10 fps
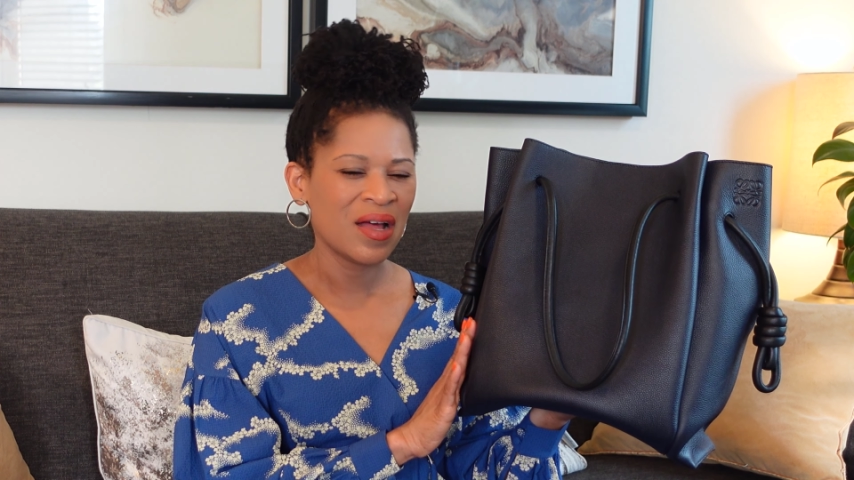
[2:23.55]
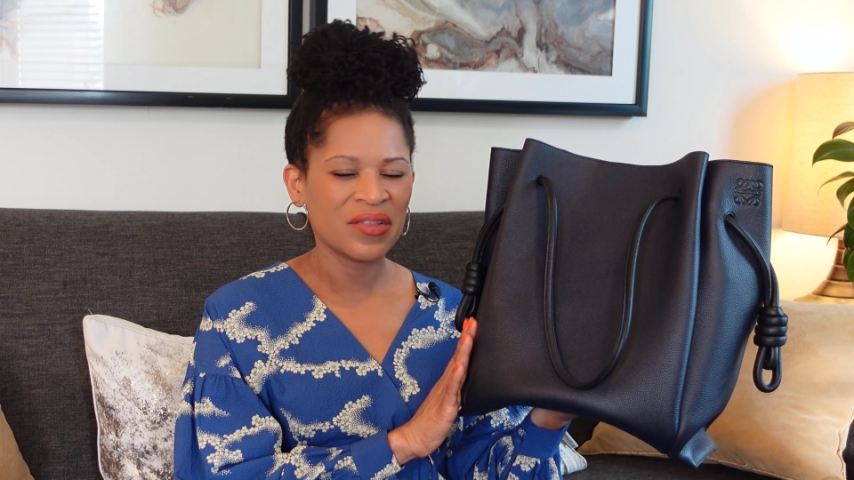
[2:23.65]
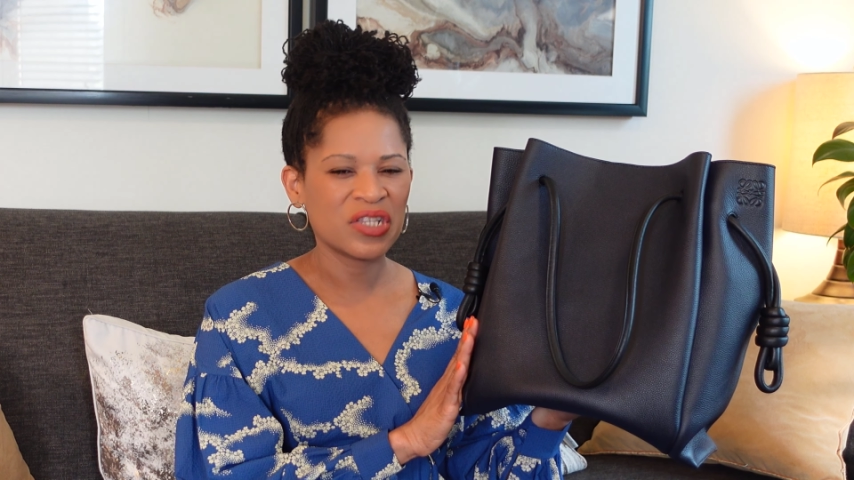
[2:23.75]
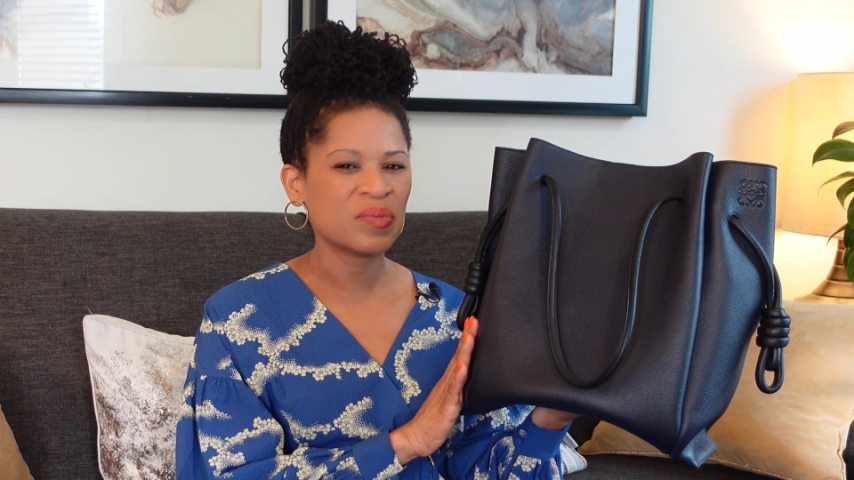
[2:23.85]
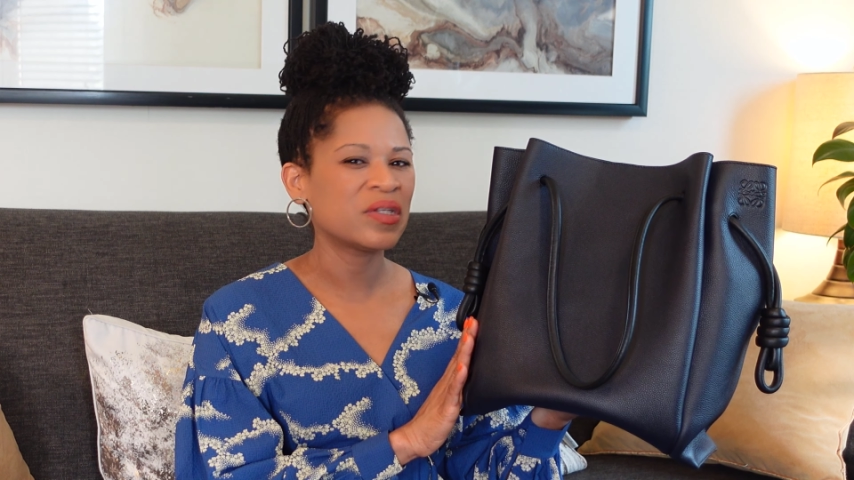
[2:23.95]

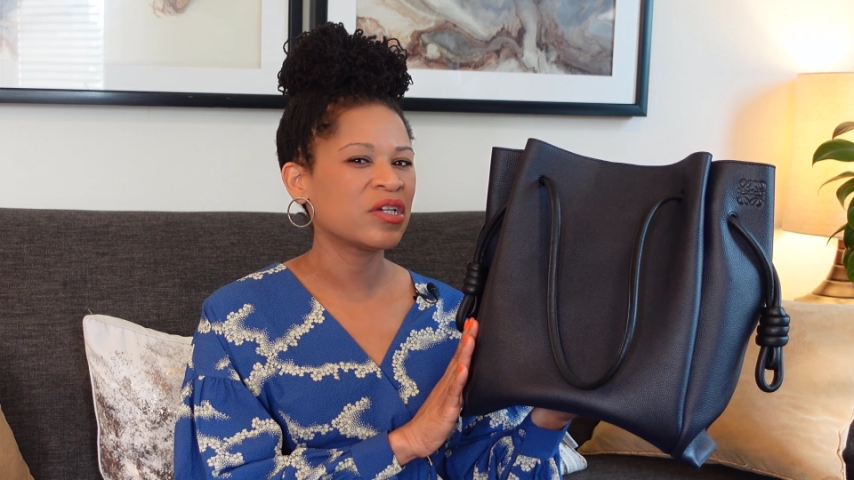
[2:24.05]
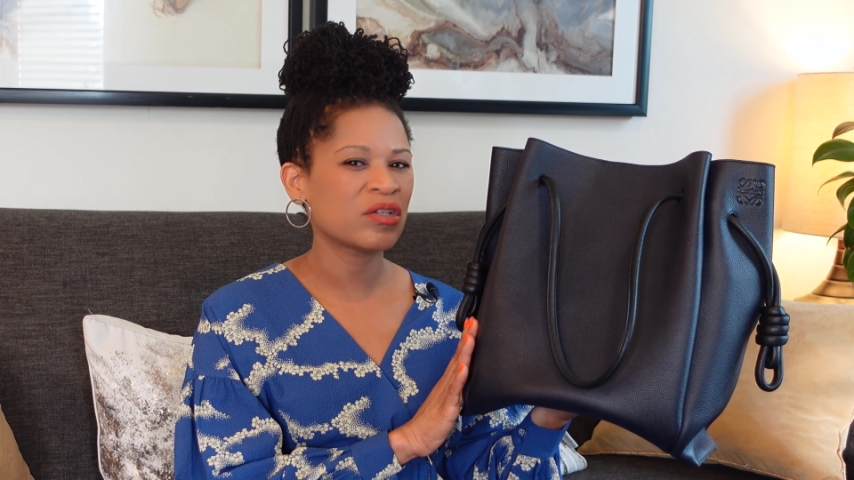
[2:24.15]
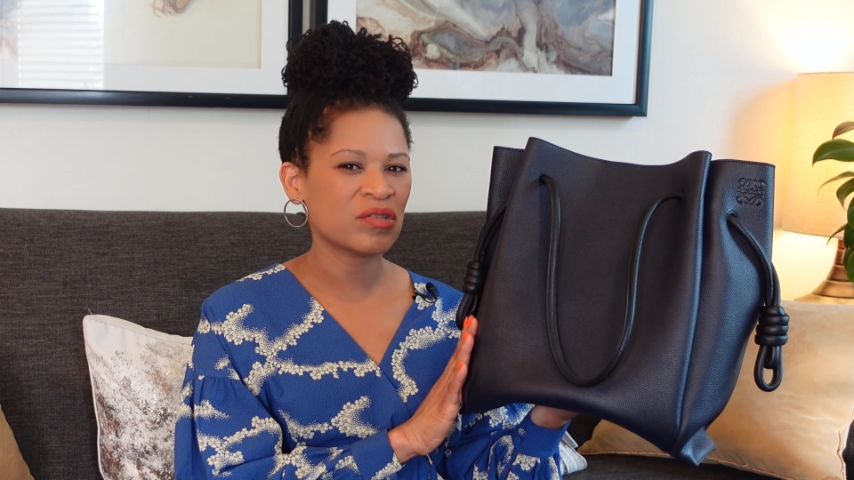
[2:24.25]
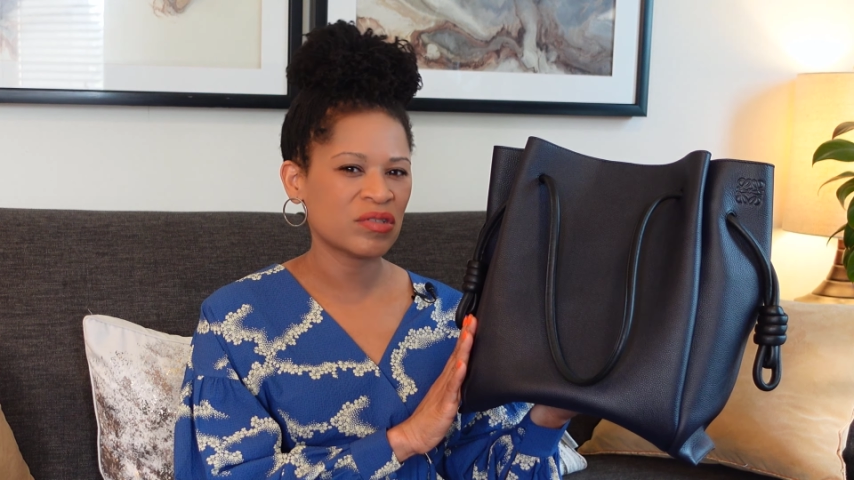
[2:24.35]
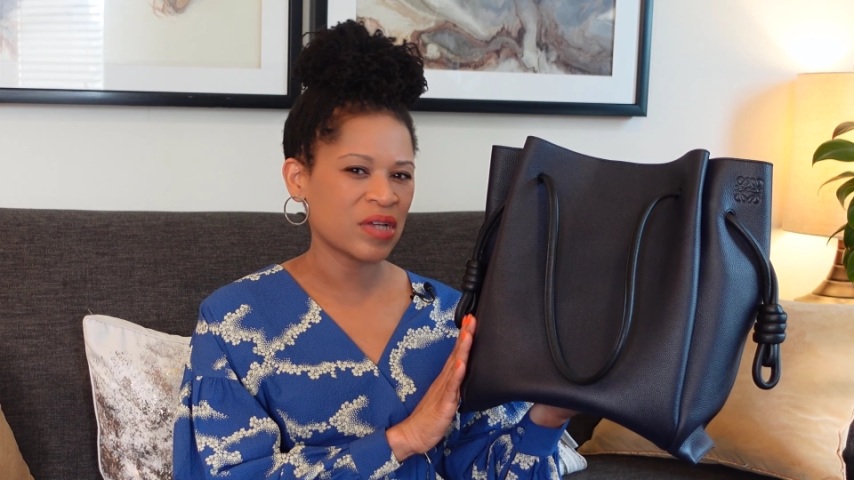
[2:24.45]
this
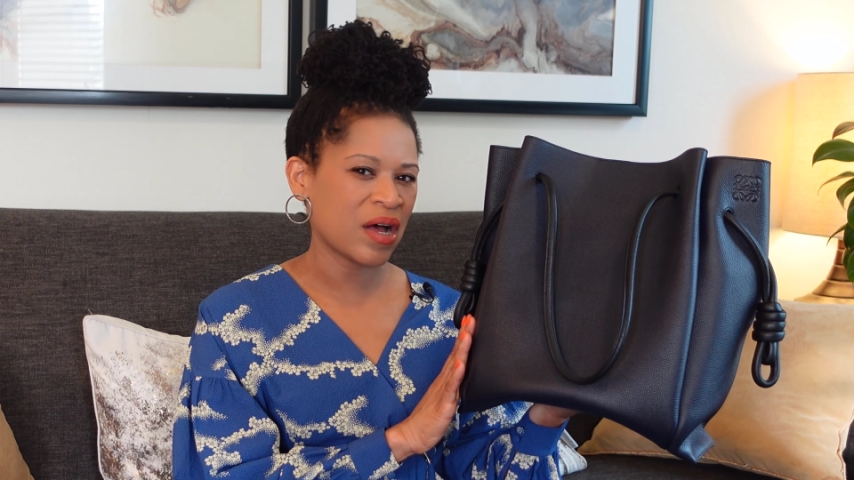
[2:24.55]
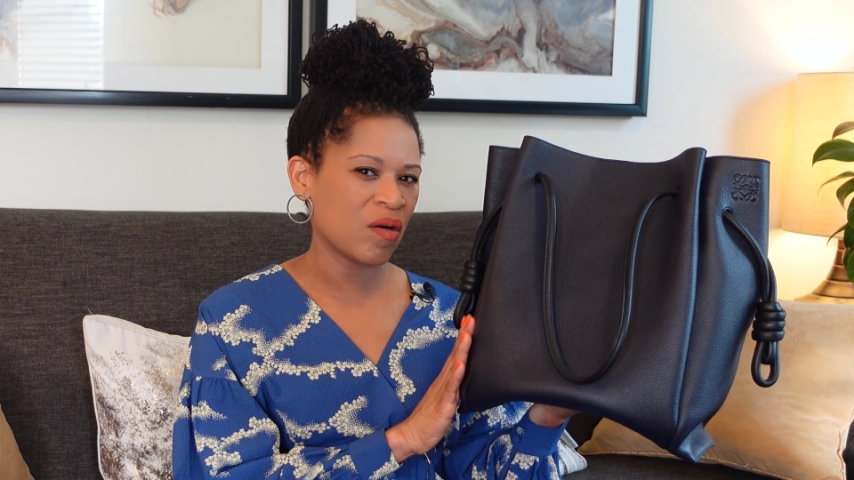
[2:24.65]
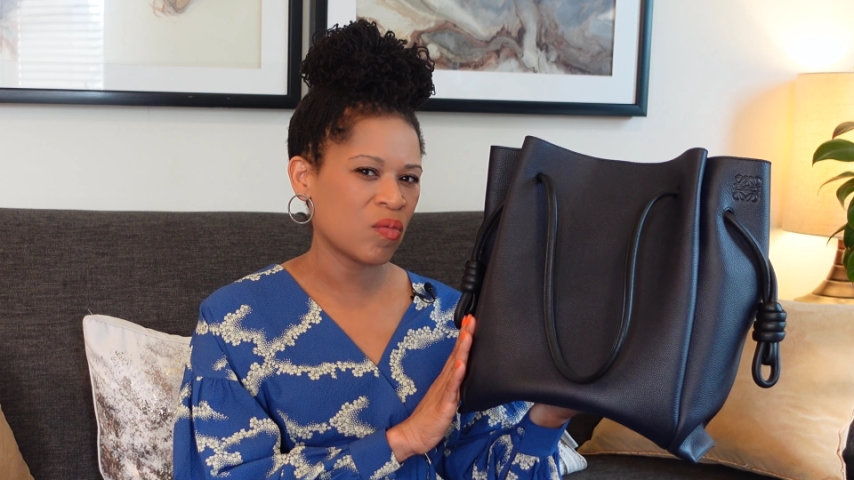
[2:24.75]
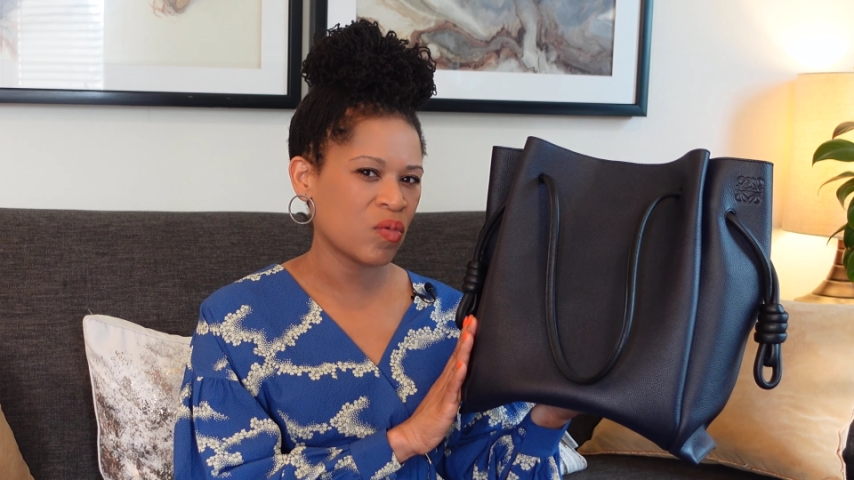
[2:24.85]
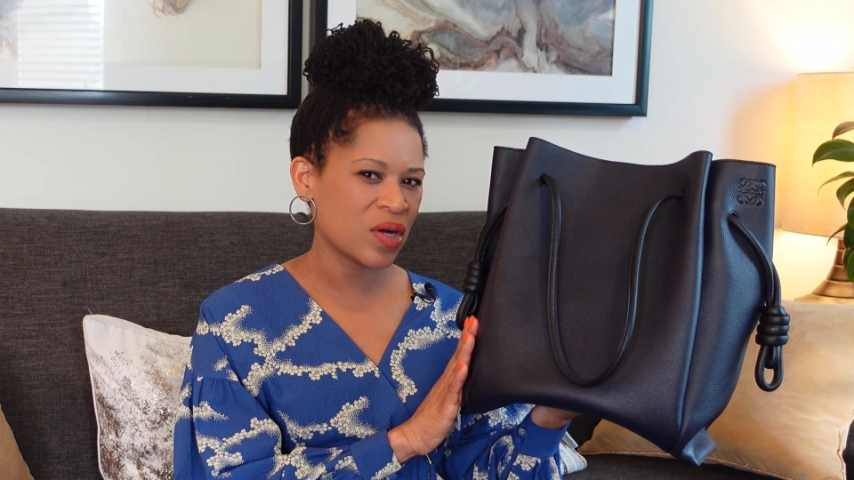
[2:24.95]
particular
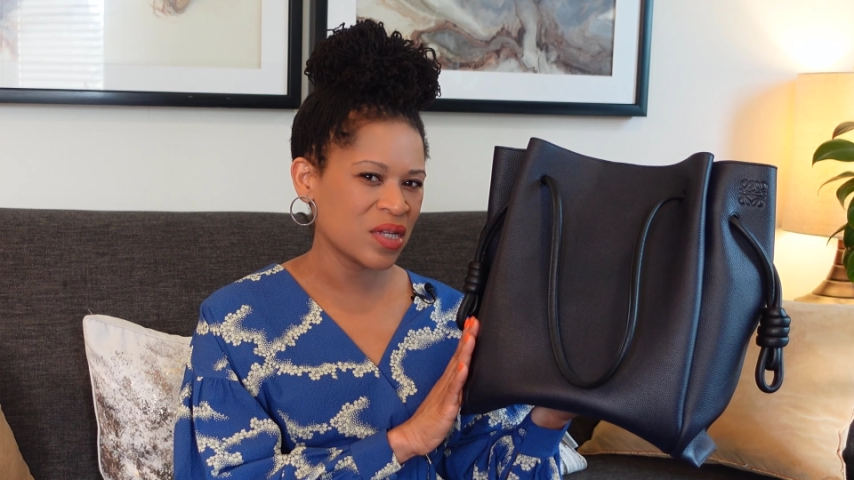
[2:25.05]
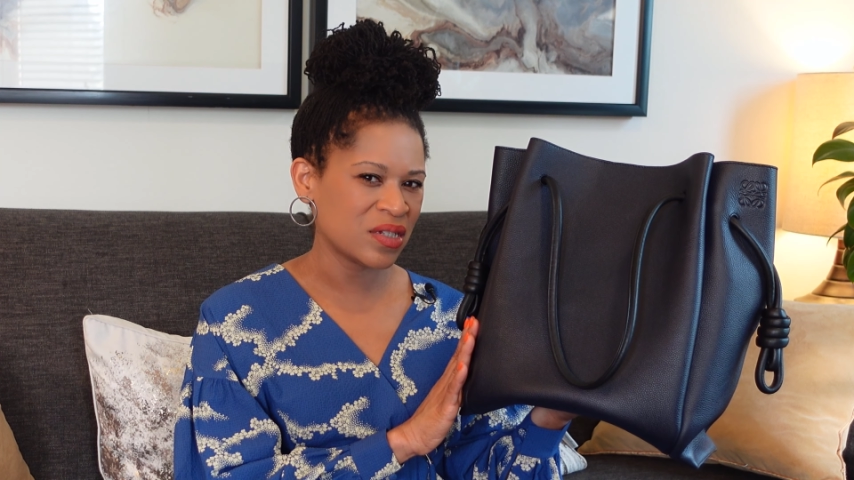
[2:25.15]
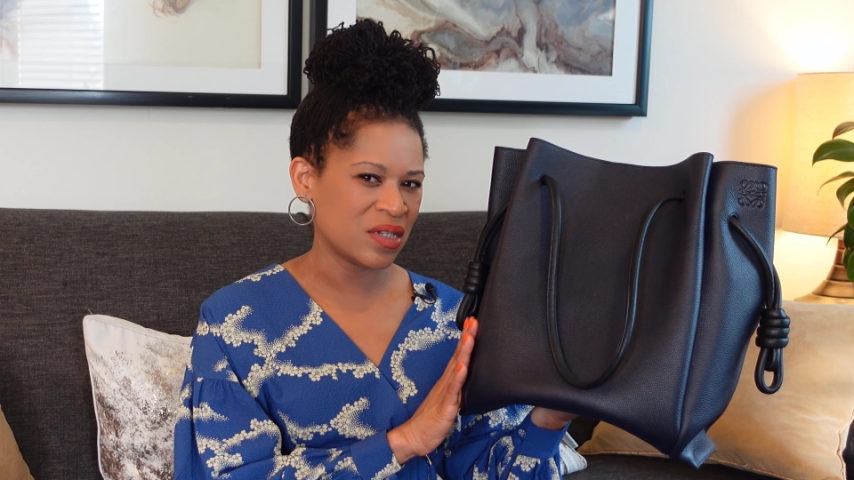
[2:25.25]
style was